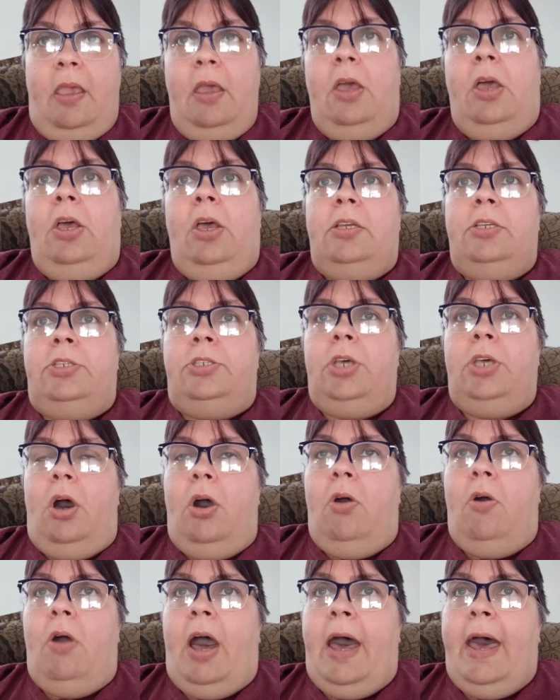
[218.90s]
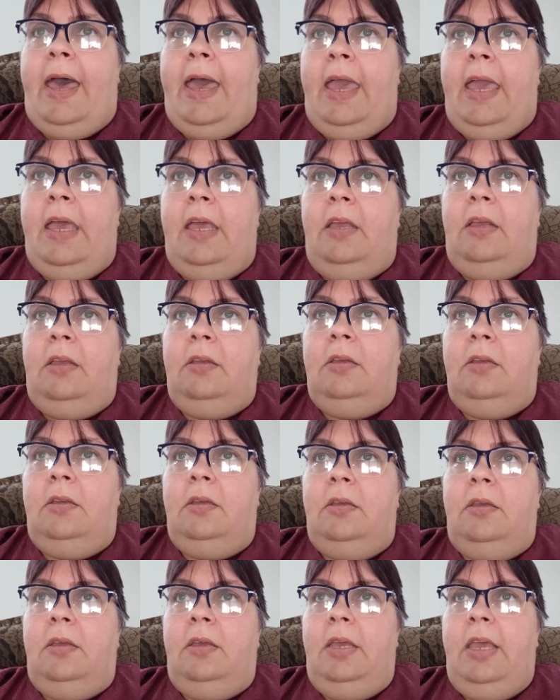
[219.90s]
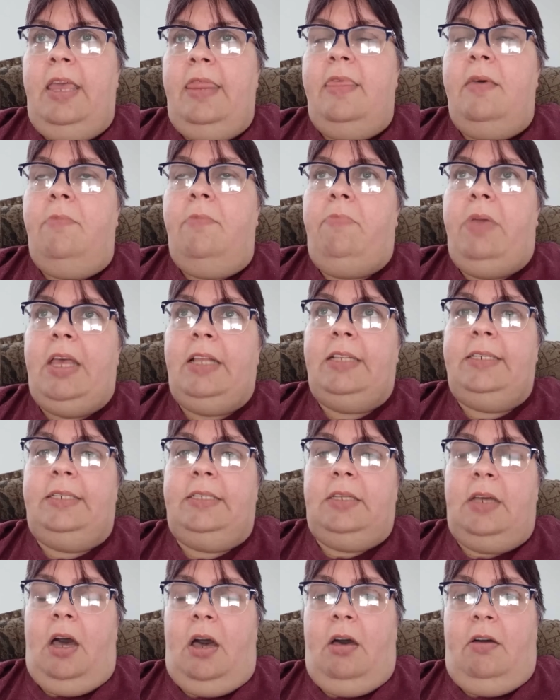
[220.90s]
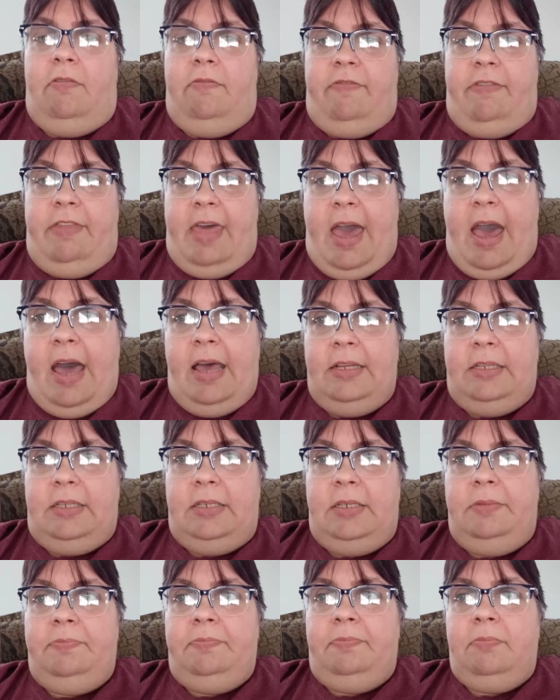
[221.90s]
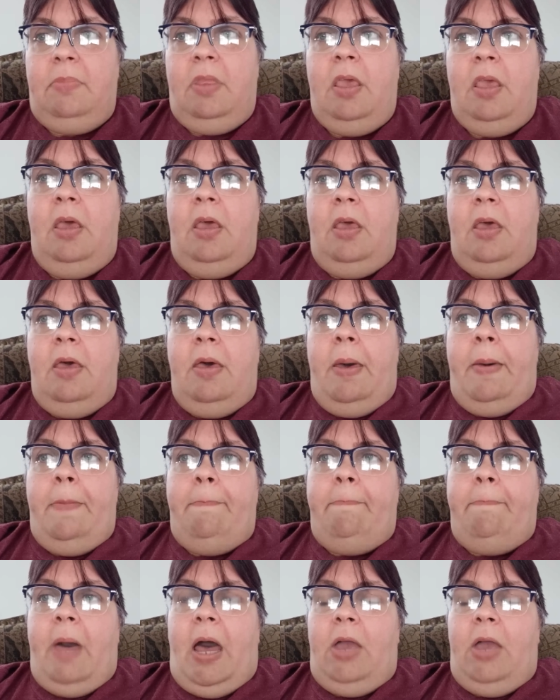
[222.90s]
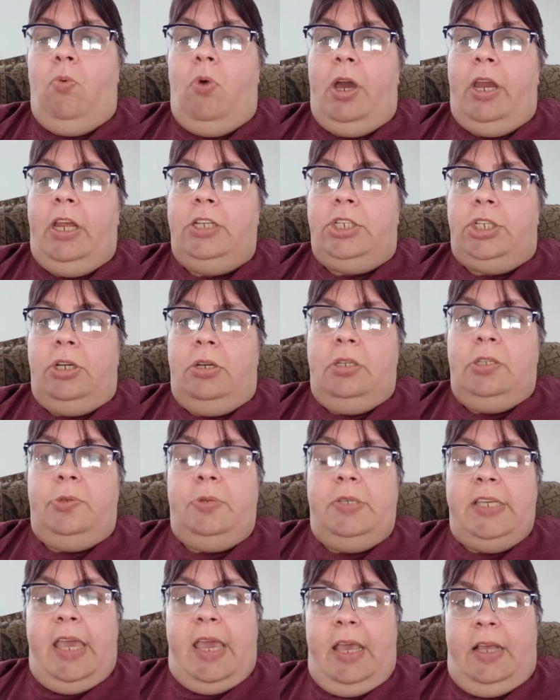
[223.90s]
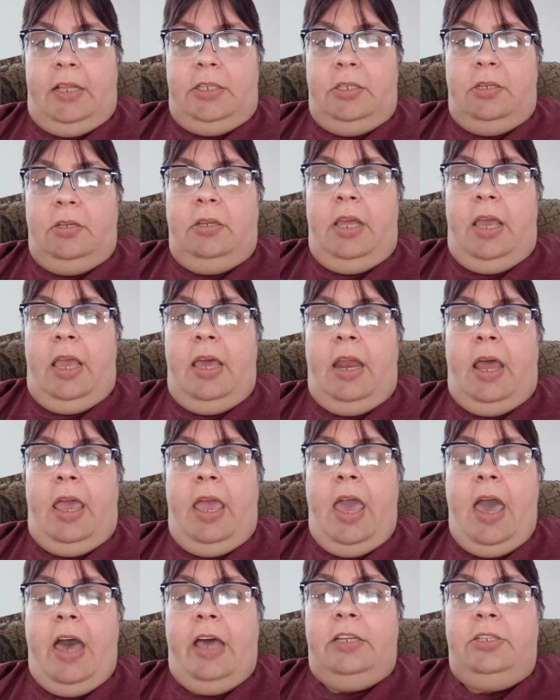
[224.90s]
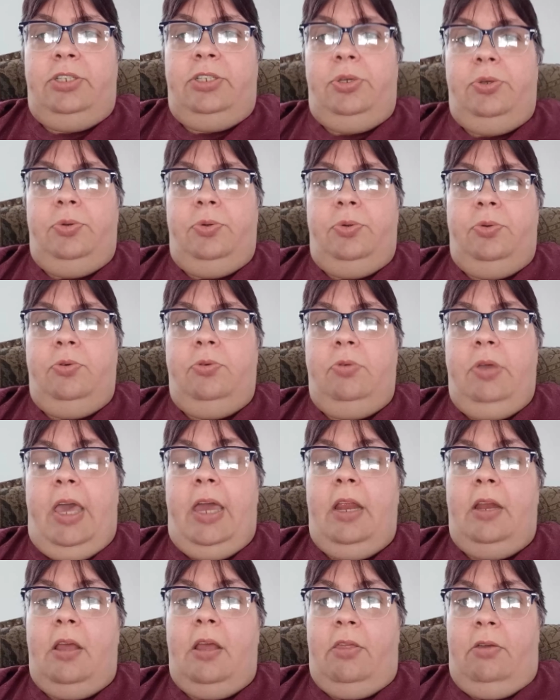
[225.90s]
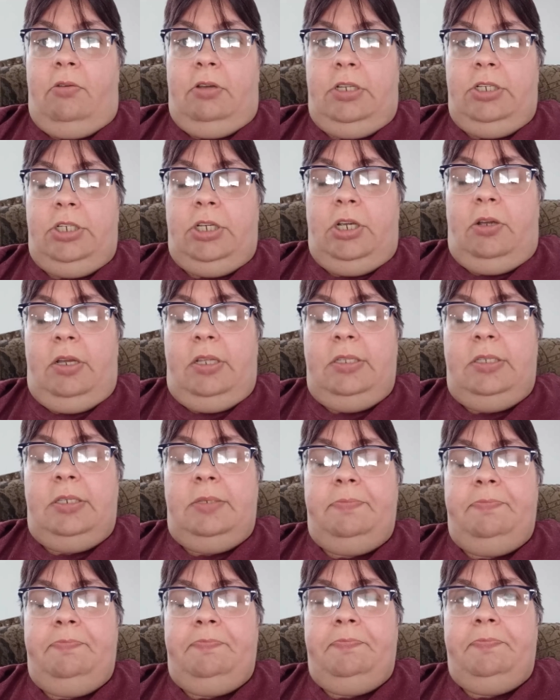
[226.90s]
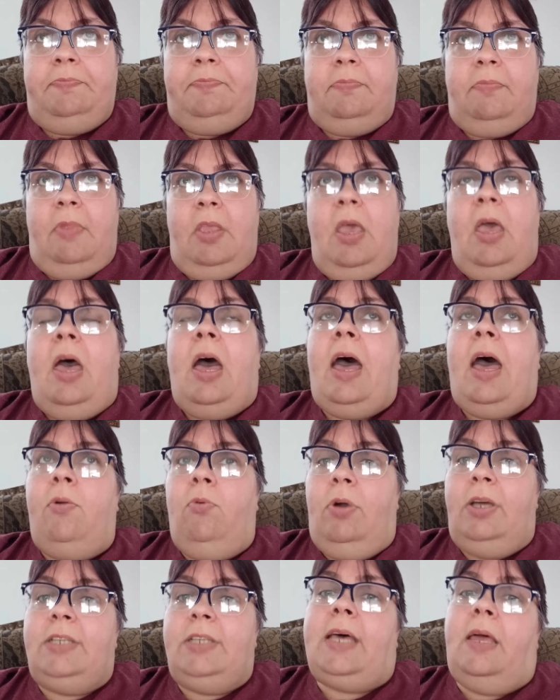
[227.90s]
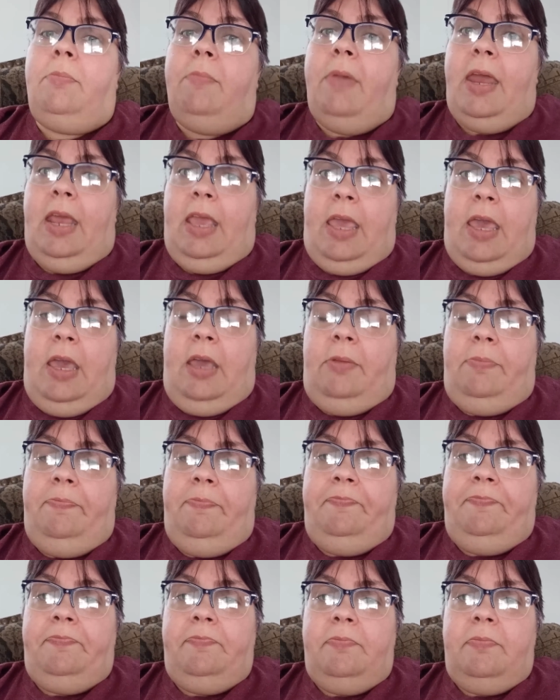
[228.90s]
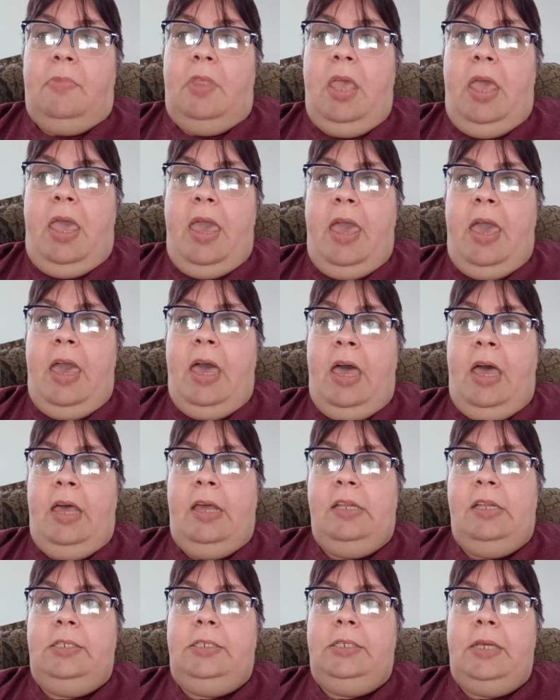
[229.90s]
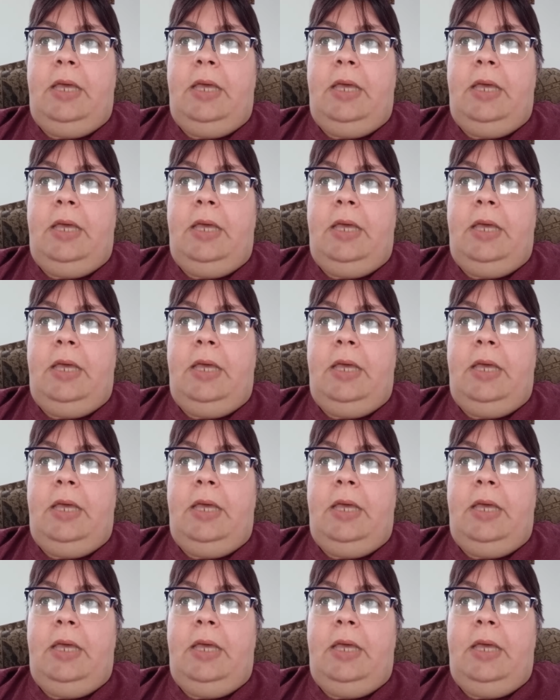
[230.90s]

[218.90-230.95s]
So in the midst of that, my one insurance was canceled, and I had to get another insurance. I was on Medicaid, and